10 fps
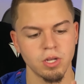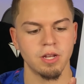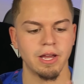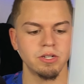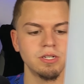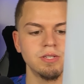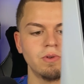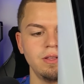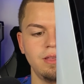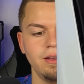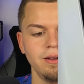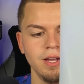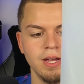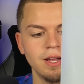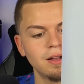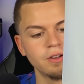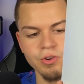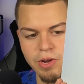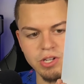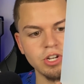connections right there.
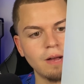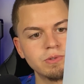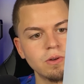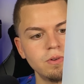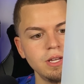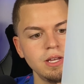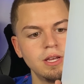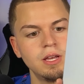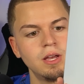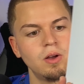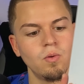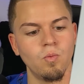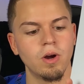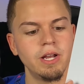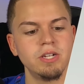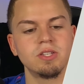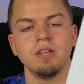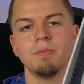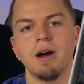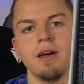Great job, Sony. 1
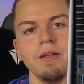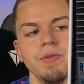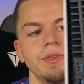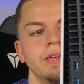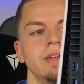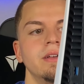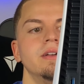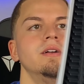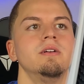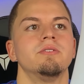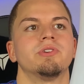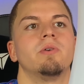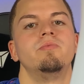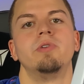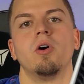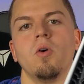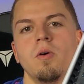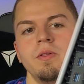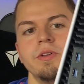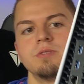HDMI. So no,
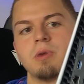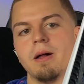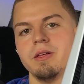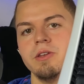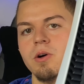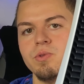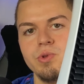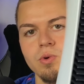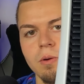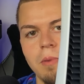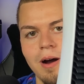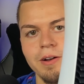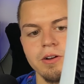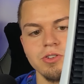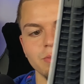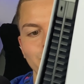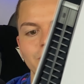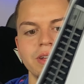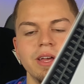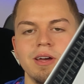there's probably no dual monitor
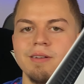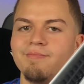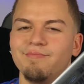support yet.